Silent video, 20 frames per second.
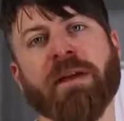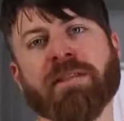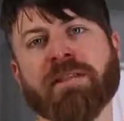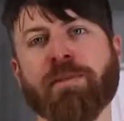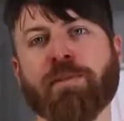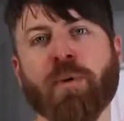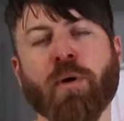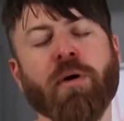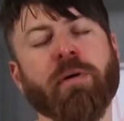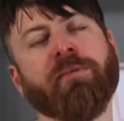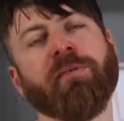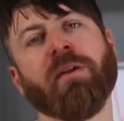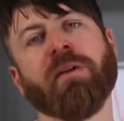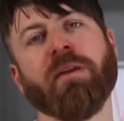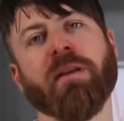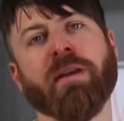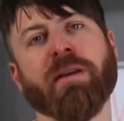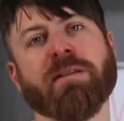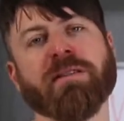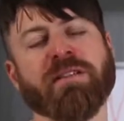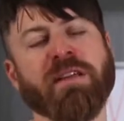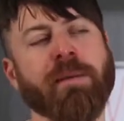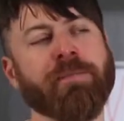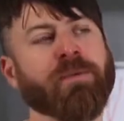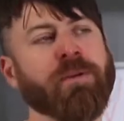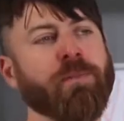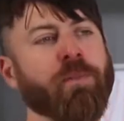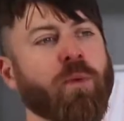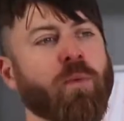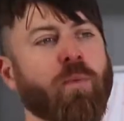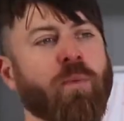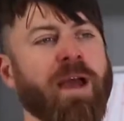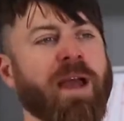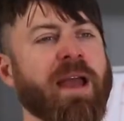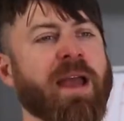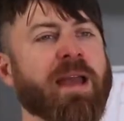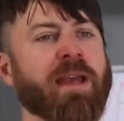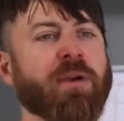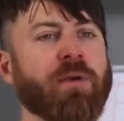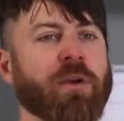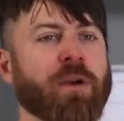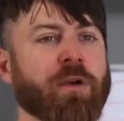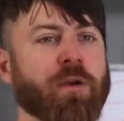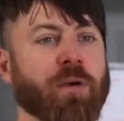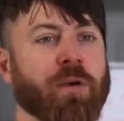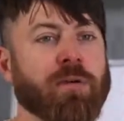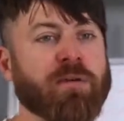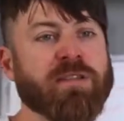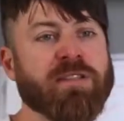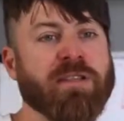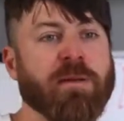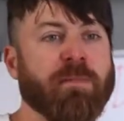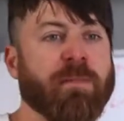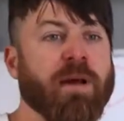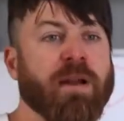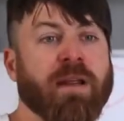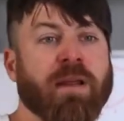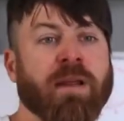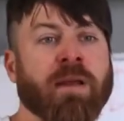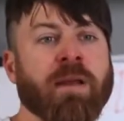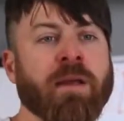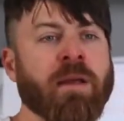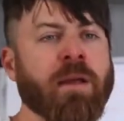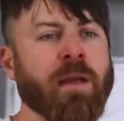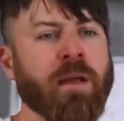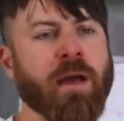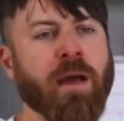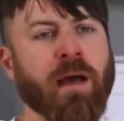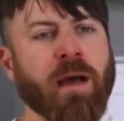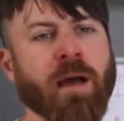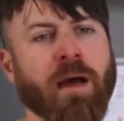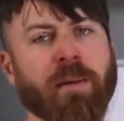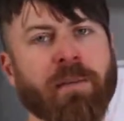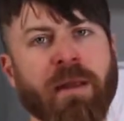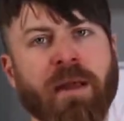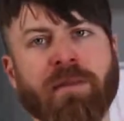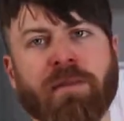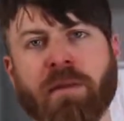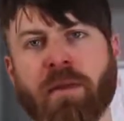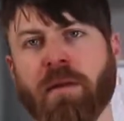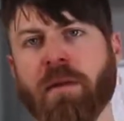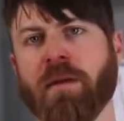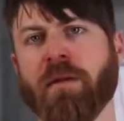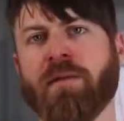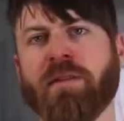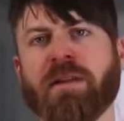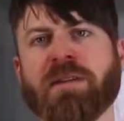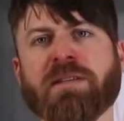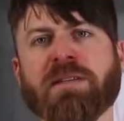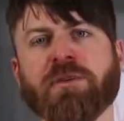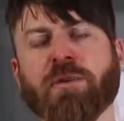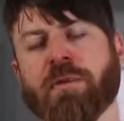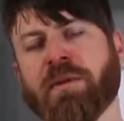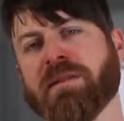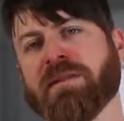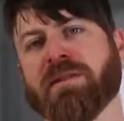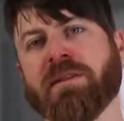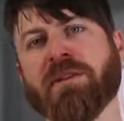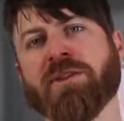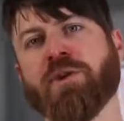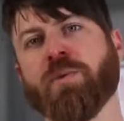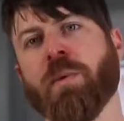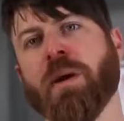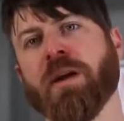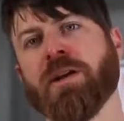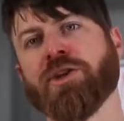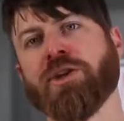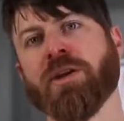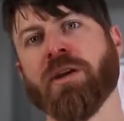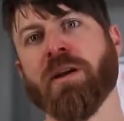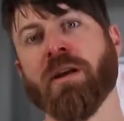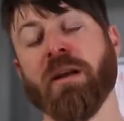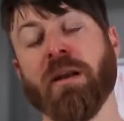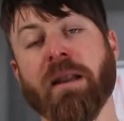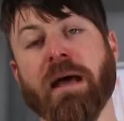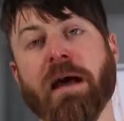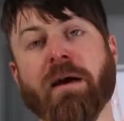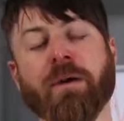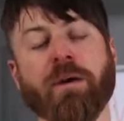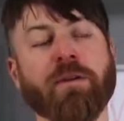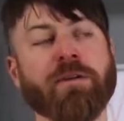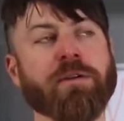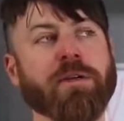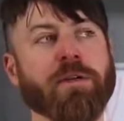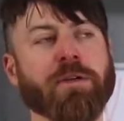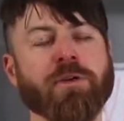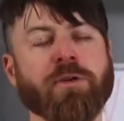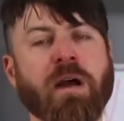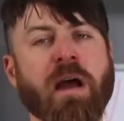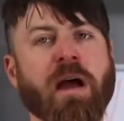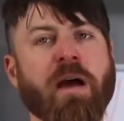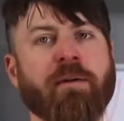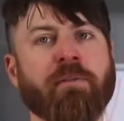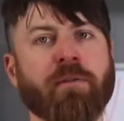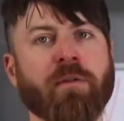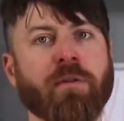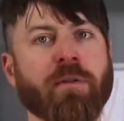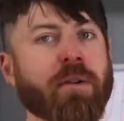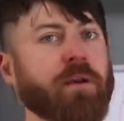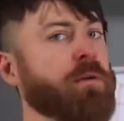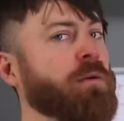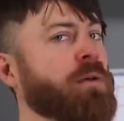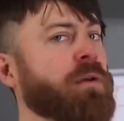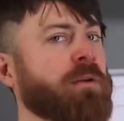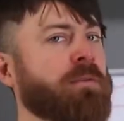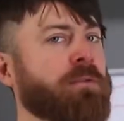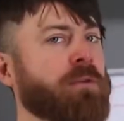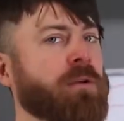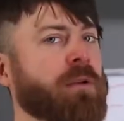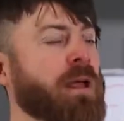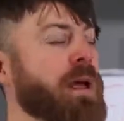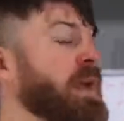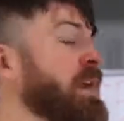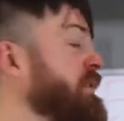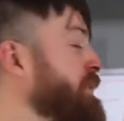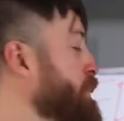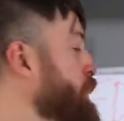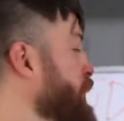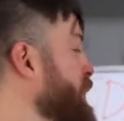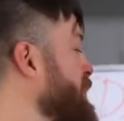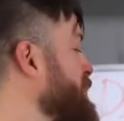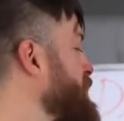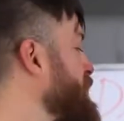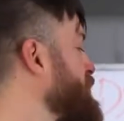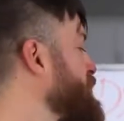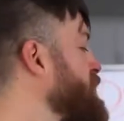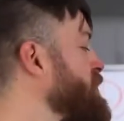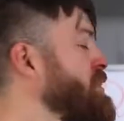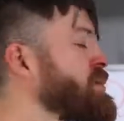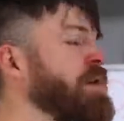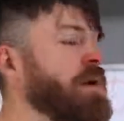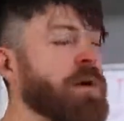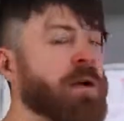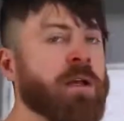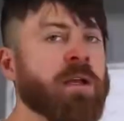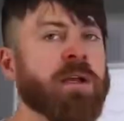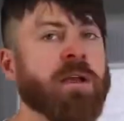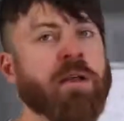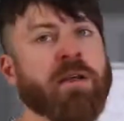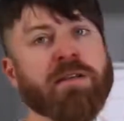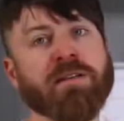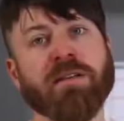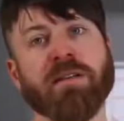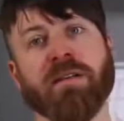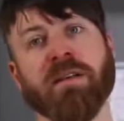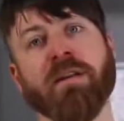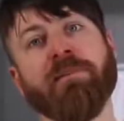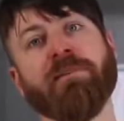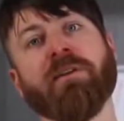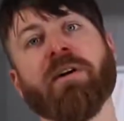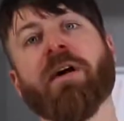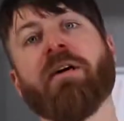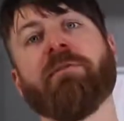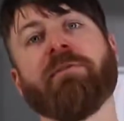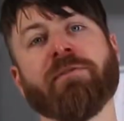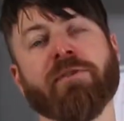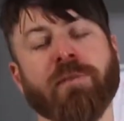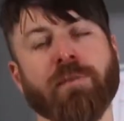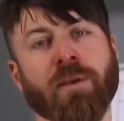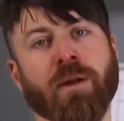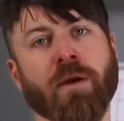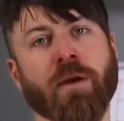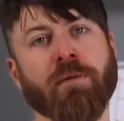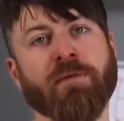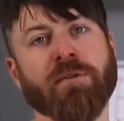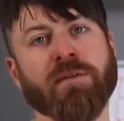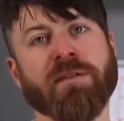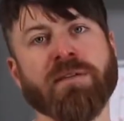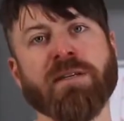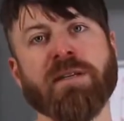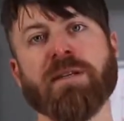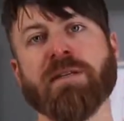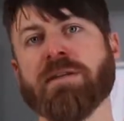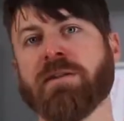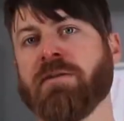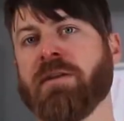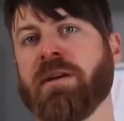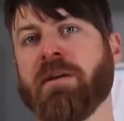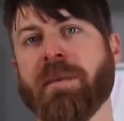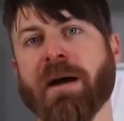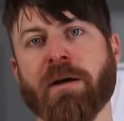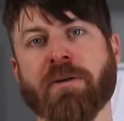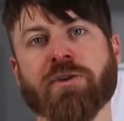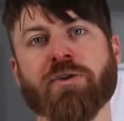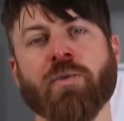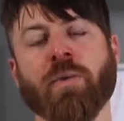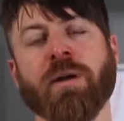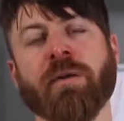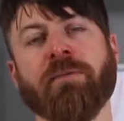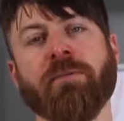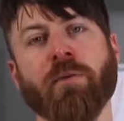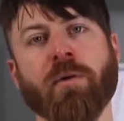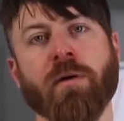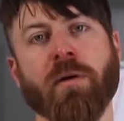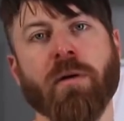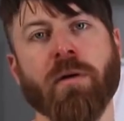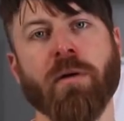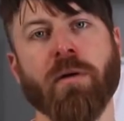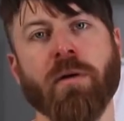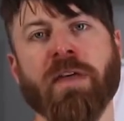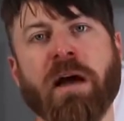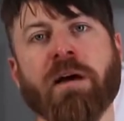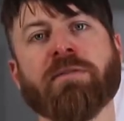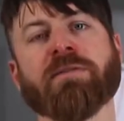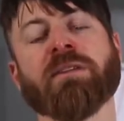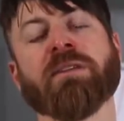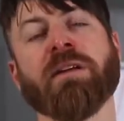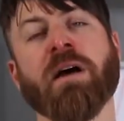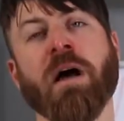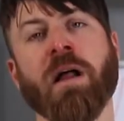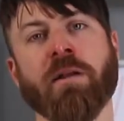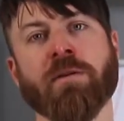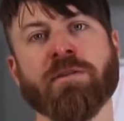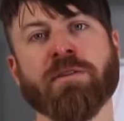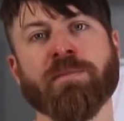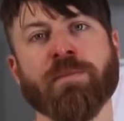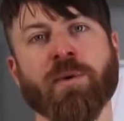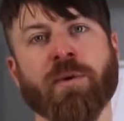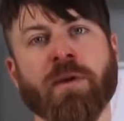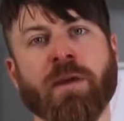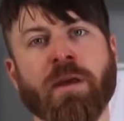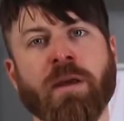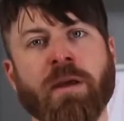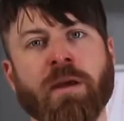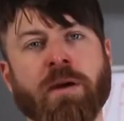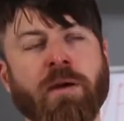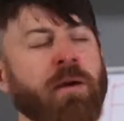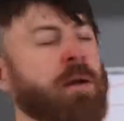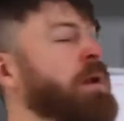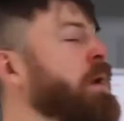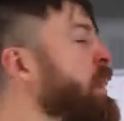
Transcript: that's a perfectly acceptable way. You can earn some money, and this sort of situation can allow you to travel literally for life, because as you saw, to live comfortably overseas, you need about $24,000 per year.